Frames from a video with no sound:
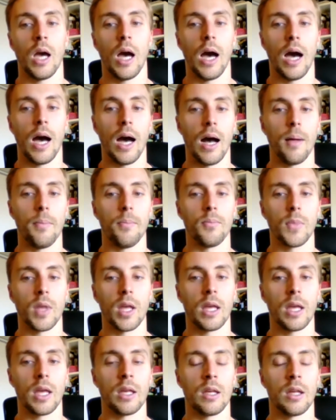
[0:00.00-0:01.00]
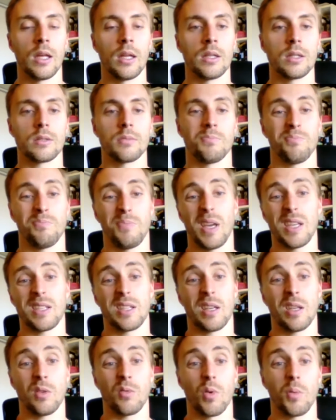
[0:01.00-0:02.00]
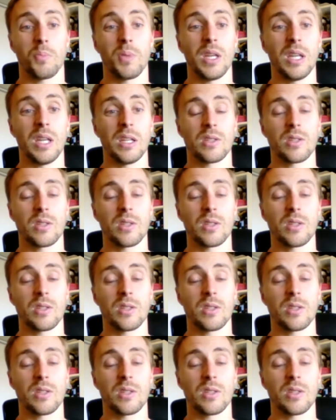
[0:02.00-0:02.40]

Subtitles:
and basically repeat.